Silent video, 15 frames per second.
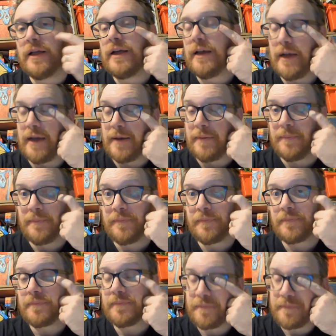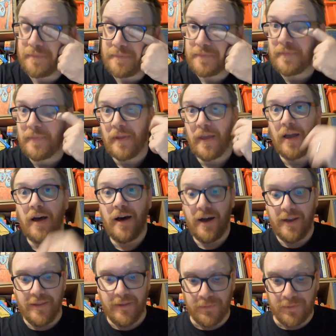Hello. I
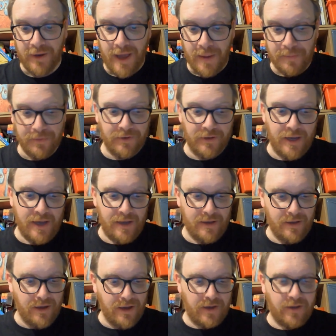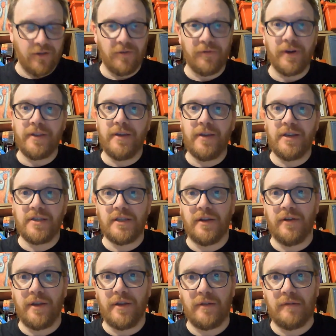didn't think it was going to happen tonight. I couldn't find the dictionary.
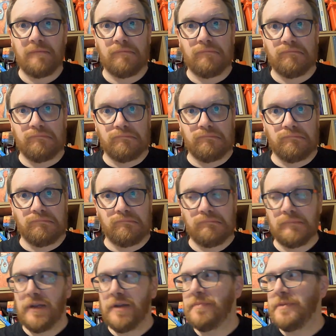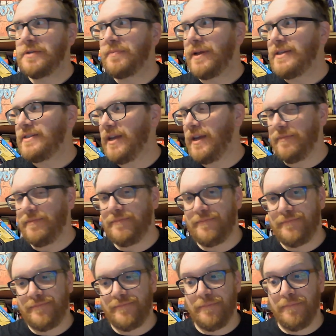Misplaced it.
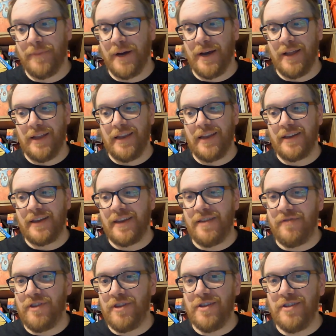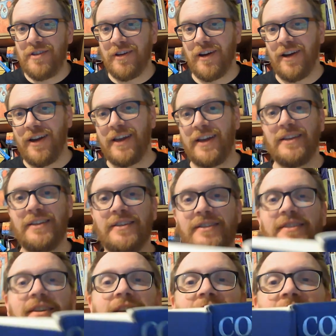But lucky for you guys,
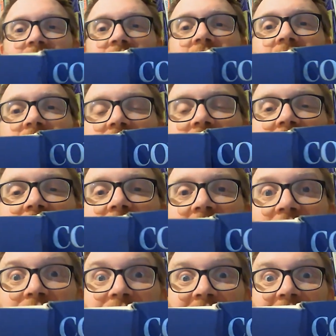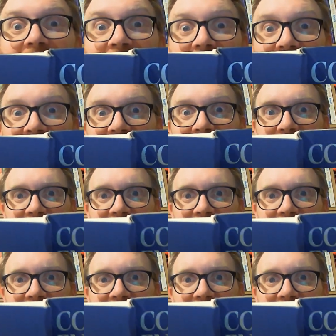I found it.